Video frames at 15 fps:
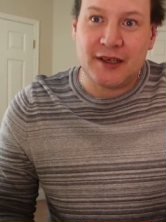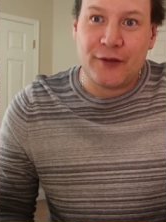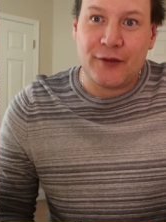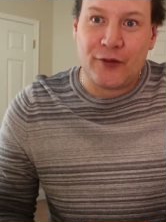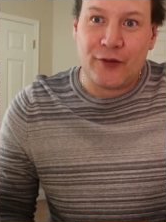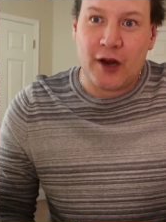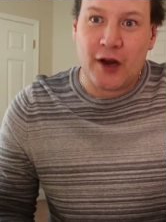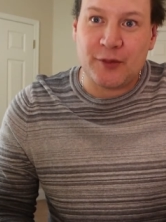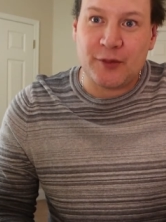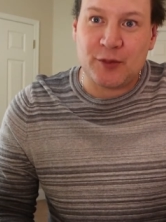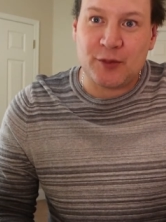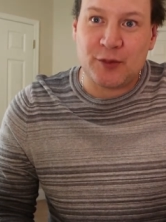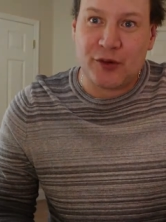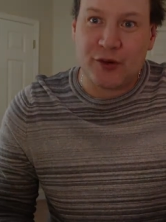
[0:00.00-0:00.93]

frames per